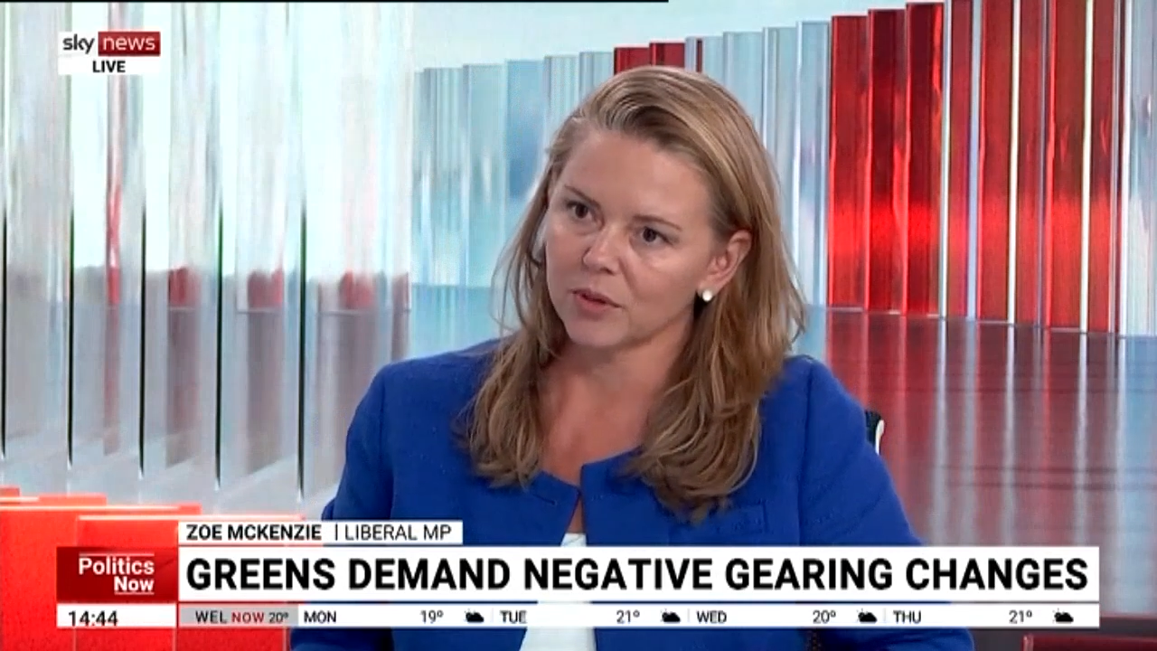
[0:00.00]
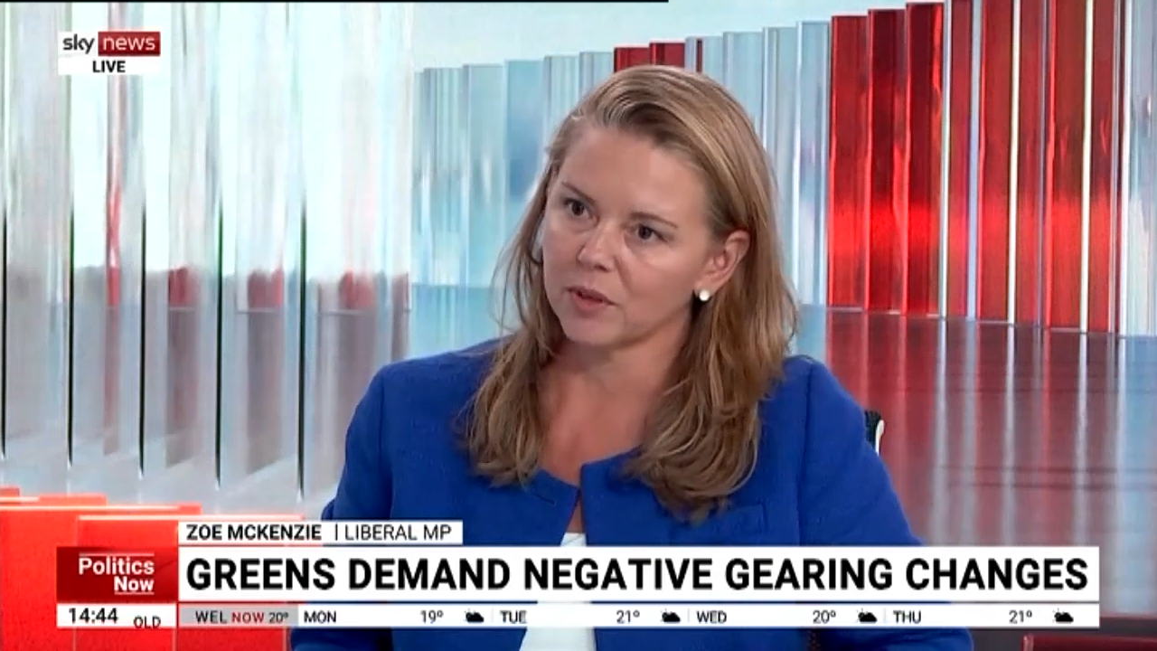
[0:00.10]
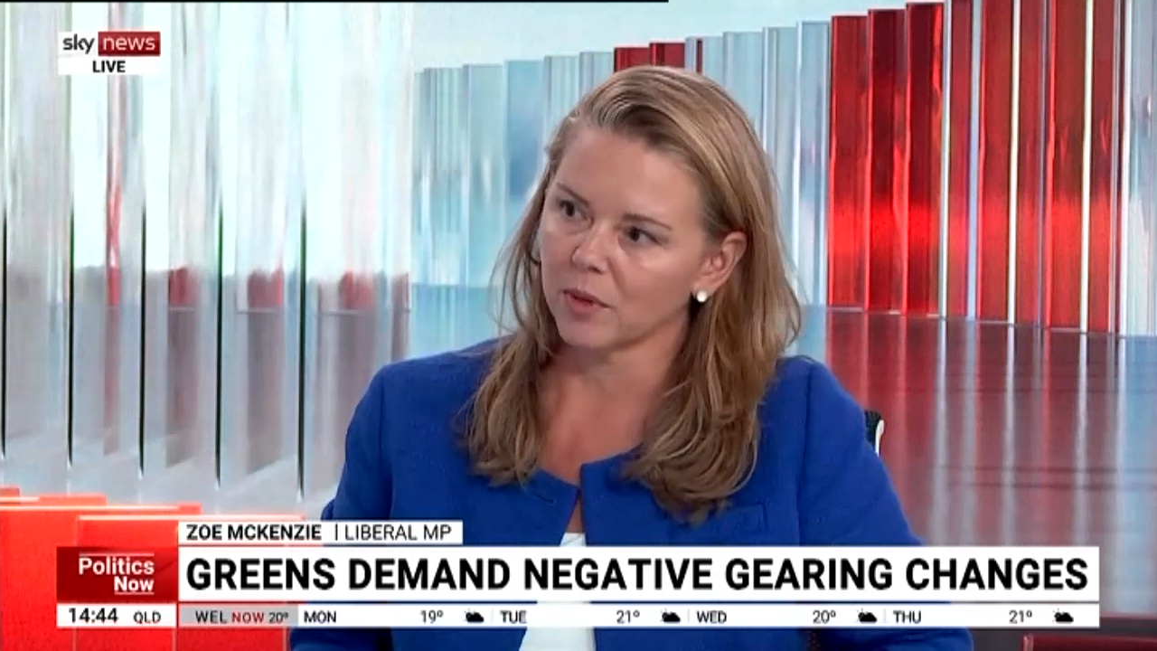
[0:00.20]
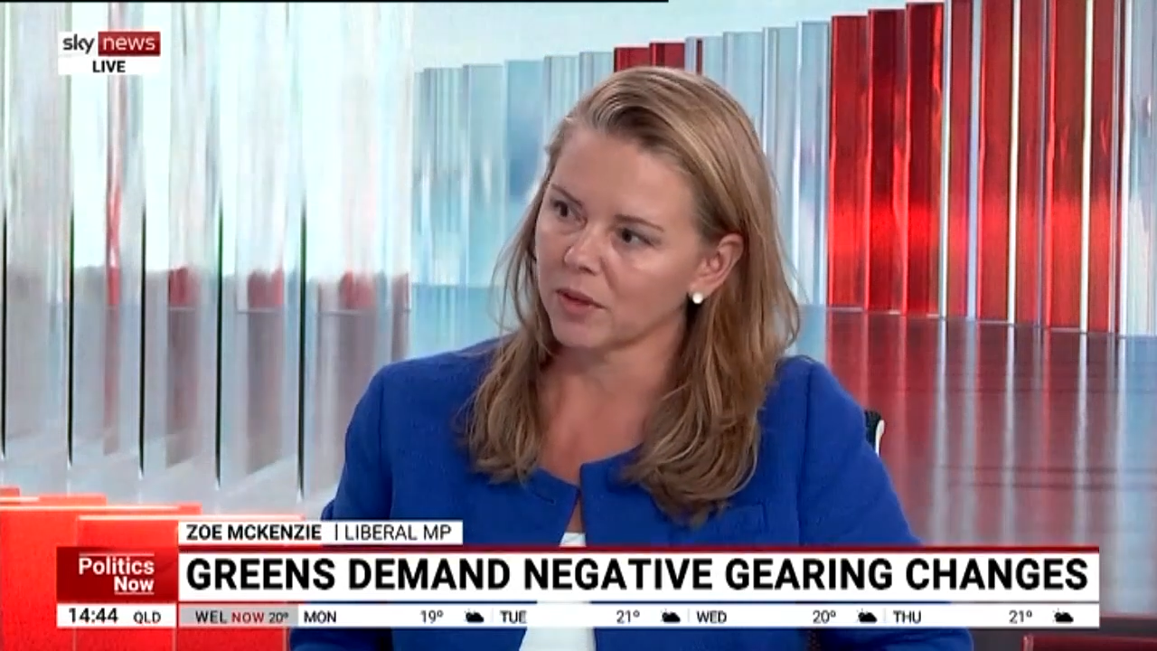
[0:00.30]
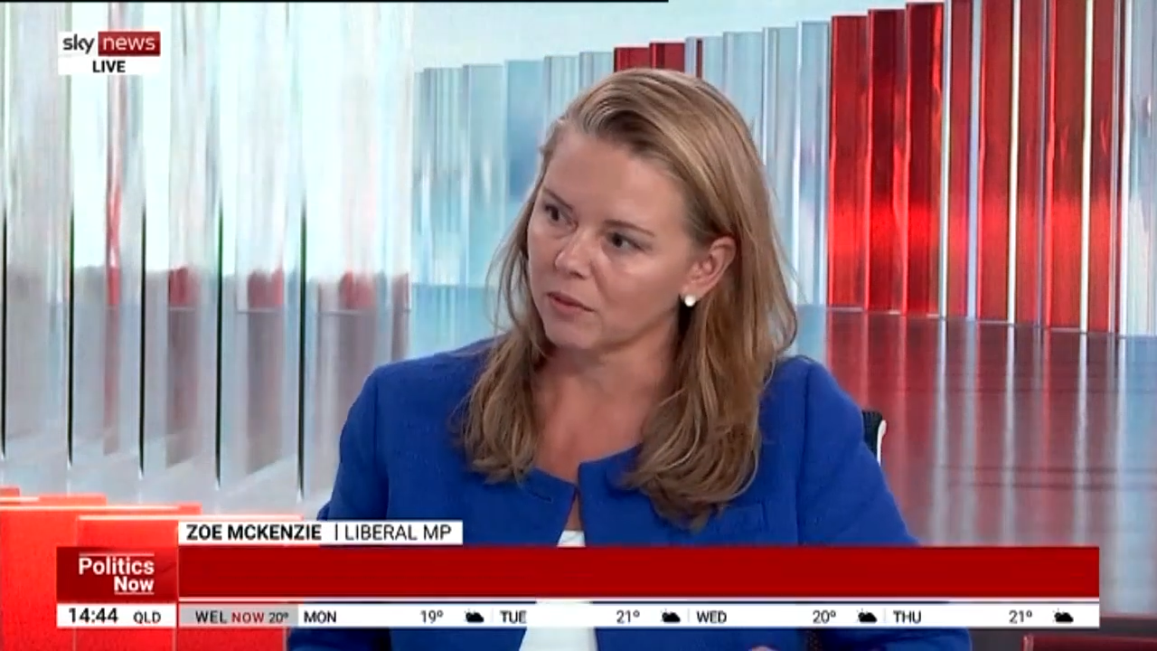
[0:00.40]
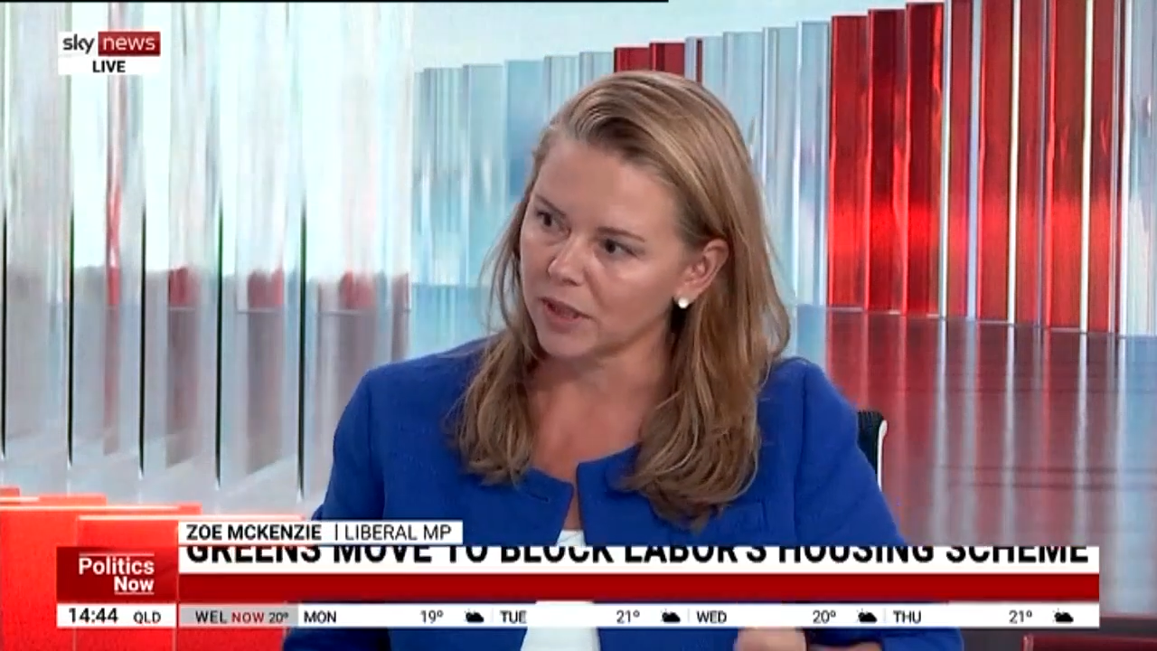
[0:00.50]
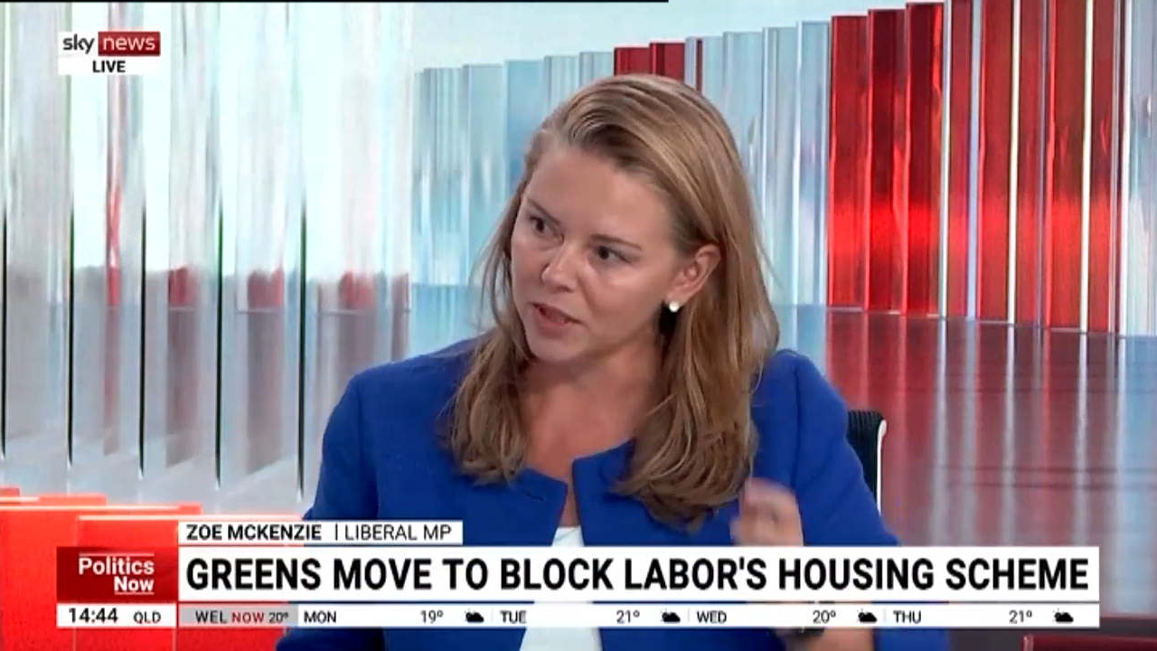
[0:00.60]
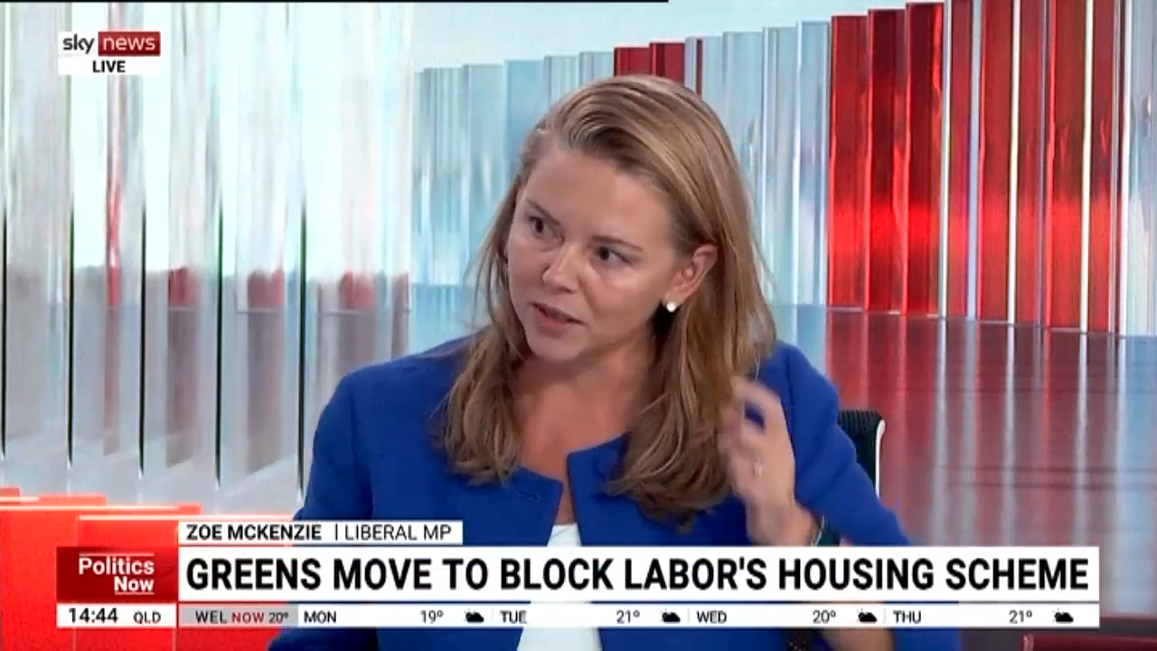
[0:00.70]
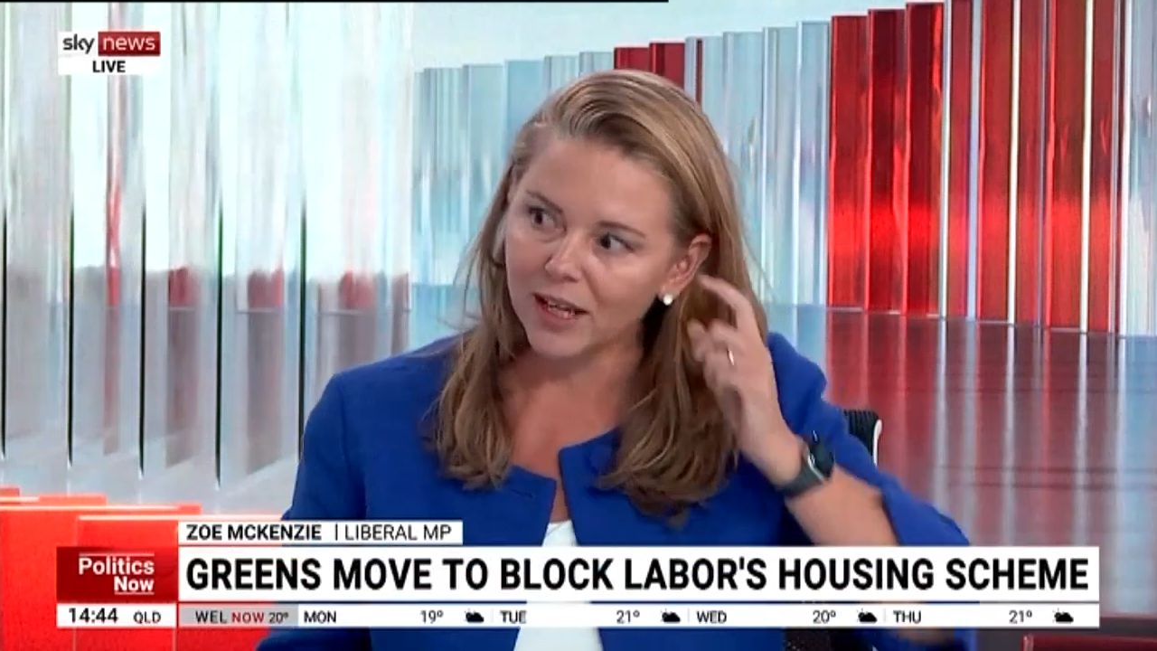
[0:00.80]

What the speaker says: them on the rental.